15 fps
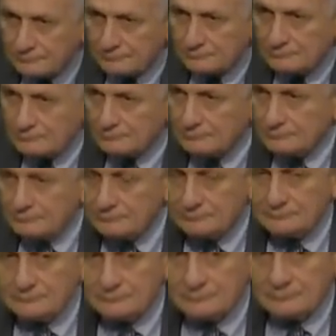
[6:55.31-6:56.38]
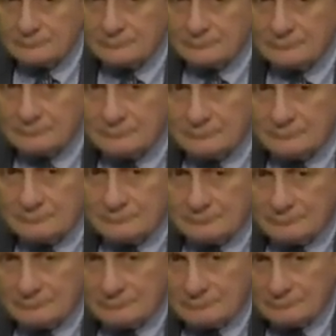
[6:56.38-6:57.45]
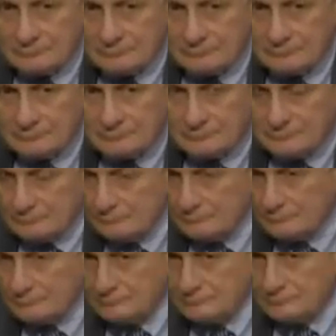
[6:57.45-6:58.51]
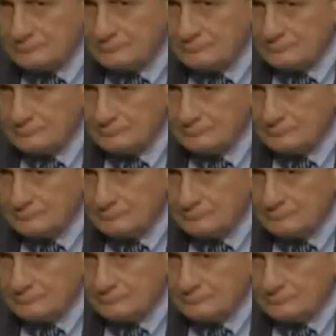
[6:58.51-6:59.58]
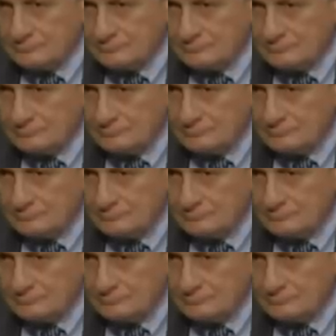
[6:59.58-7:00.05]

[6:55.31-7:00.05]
(not speaking)